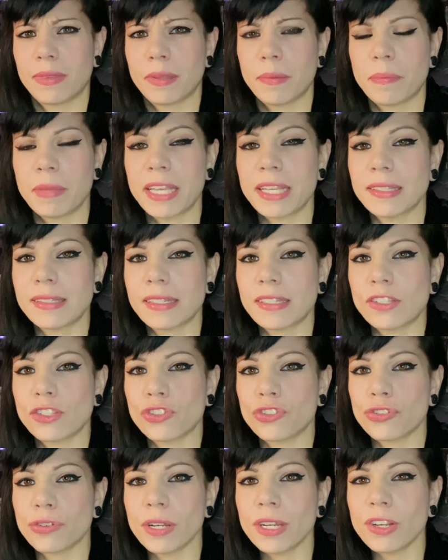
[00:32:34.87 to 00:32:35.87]
because
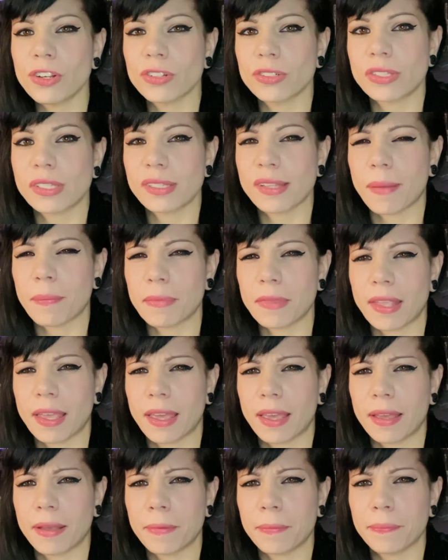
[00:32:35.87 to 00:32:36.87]
it's triggered
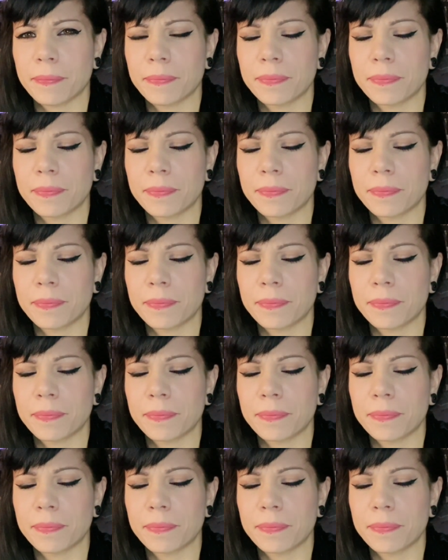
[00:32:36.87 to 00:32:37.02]
something.